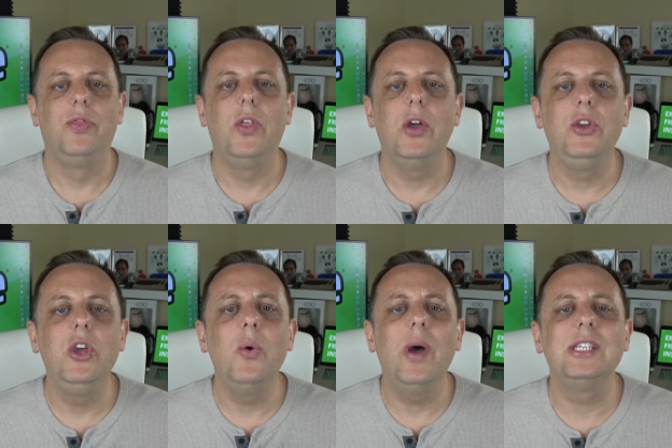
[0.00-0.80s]
The
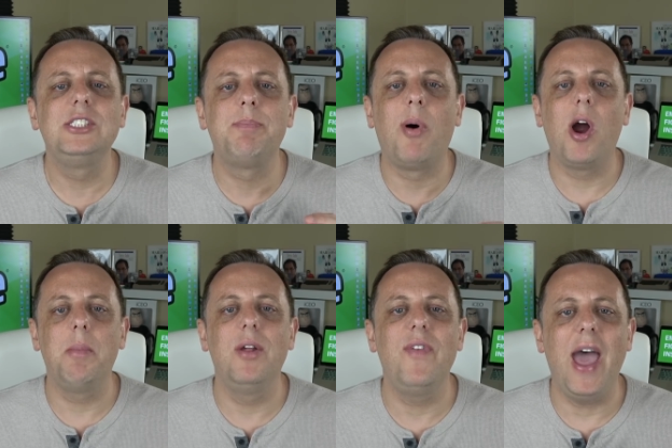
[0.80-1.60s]
U.S.
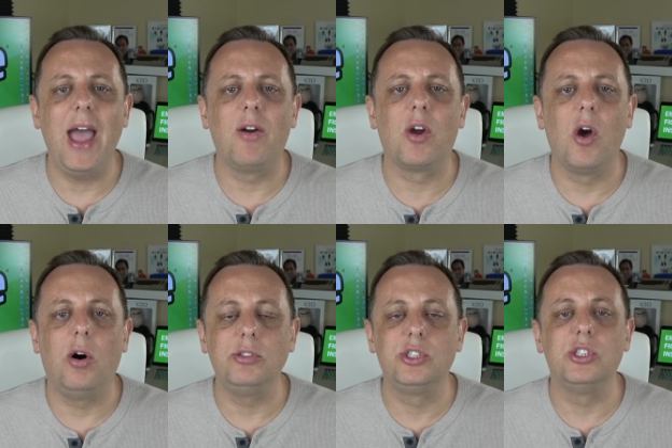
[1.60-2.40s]
Department of
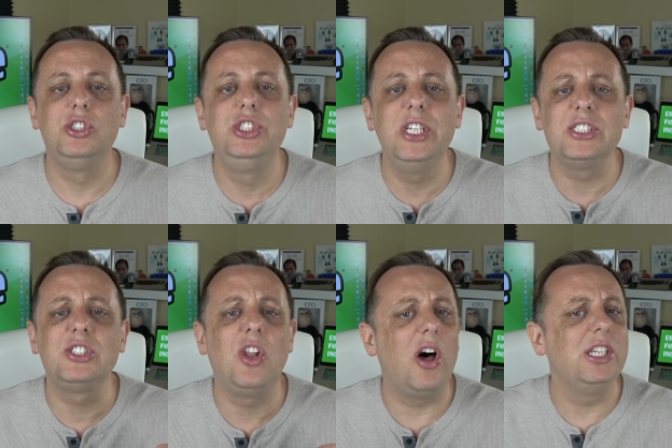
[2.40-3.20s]
Agriculture
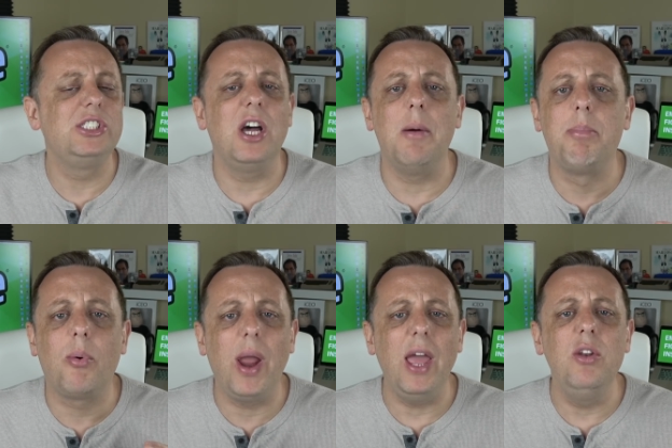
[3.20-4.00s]
just launched a
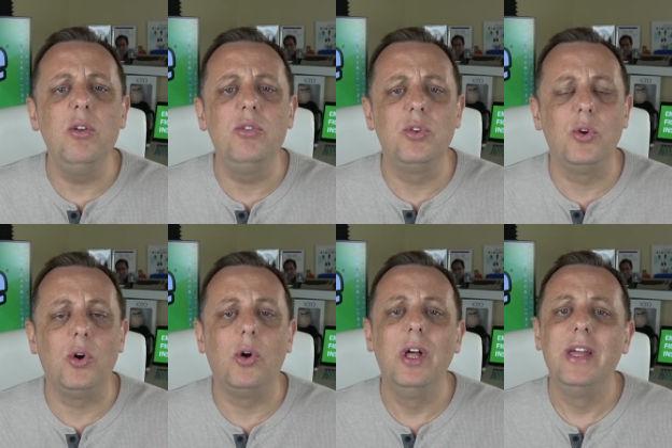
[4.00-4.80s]
brand new
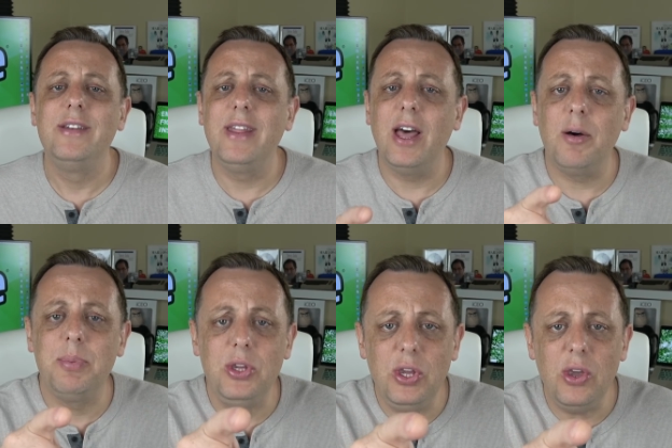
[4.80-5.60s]
tool to
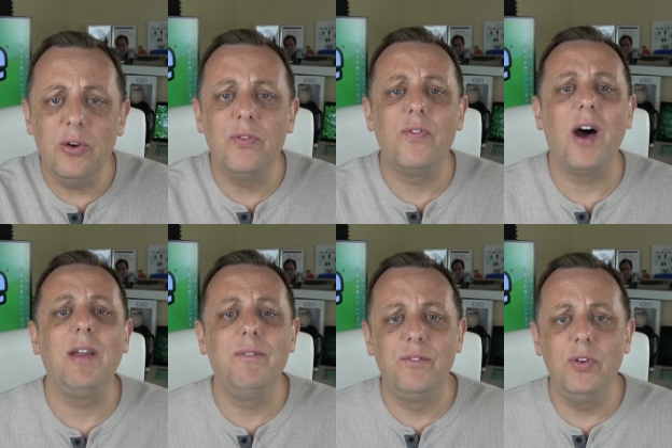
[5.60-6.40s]
help you
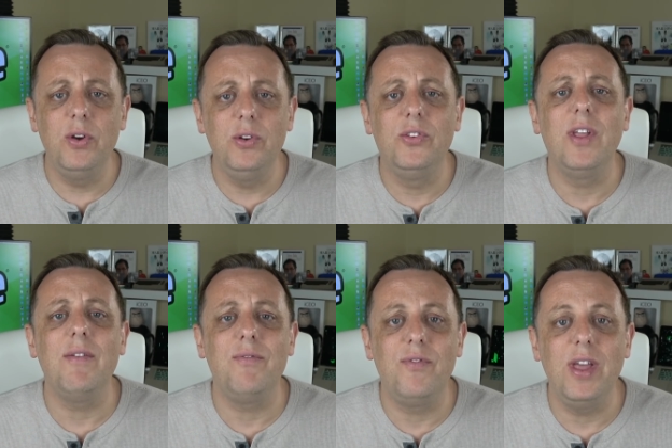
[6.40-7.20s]
find foods
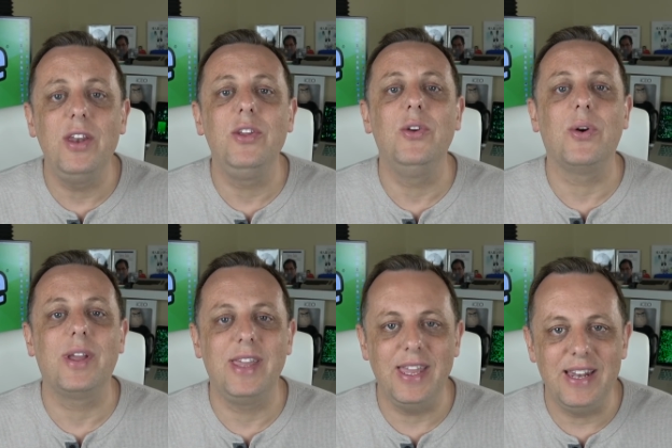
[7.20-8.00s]
that fit your
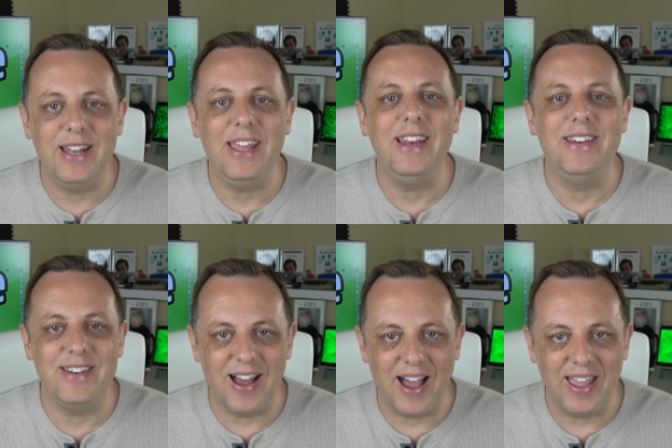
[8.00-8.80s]
kidney
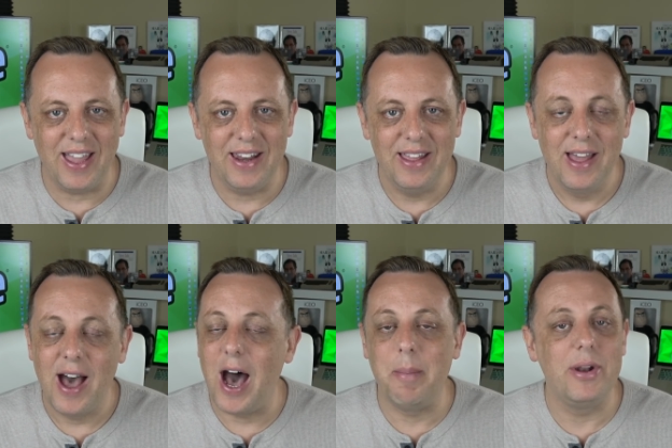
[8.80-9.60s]
diet.
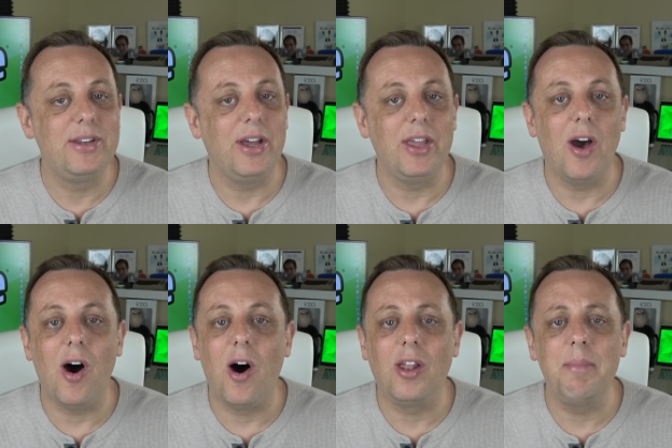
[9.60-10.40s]
I'm going to tell you
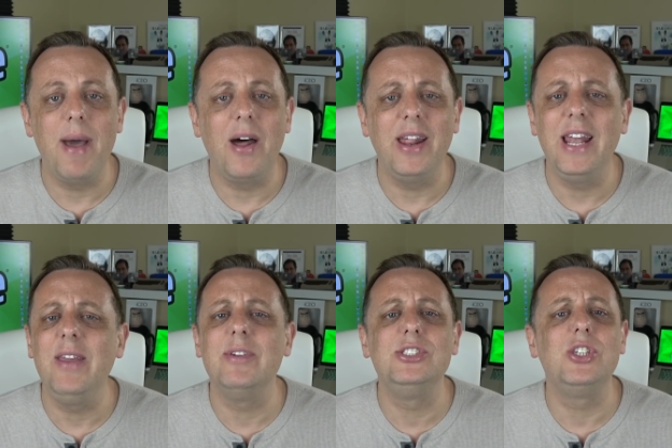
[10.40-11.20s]
all about it and
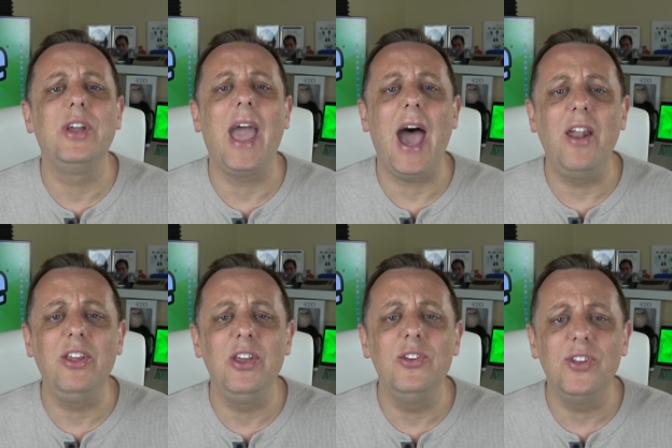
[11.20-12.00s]
even show you how to
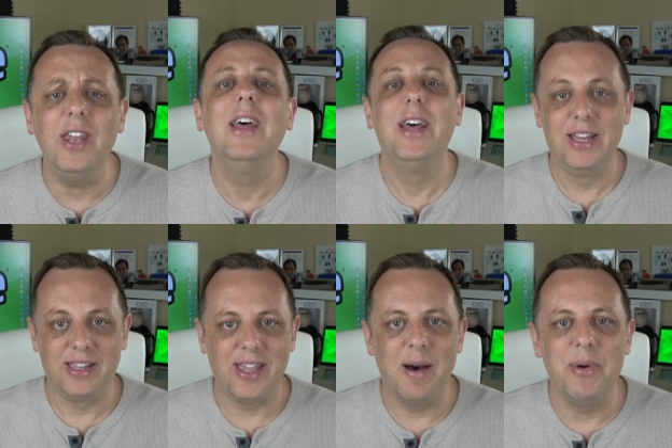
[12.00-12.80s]
use it
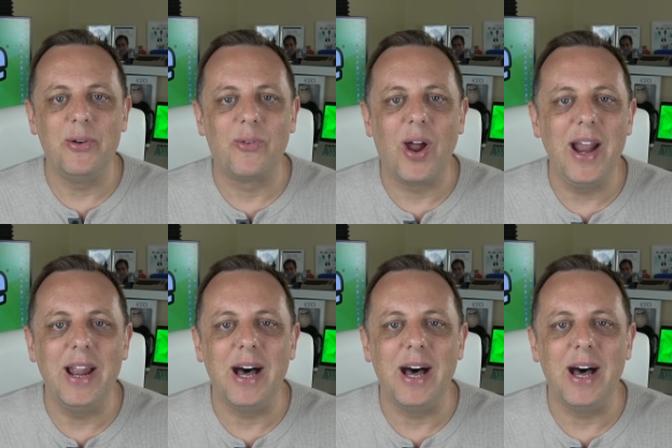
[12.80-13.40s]
coming right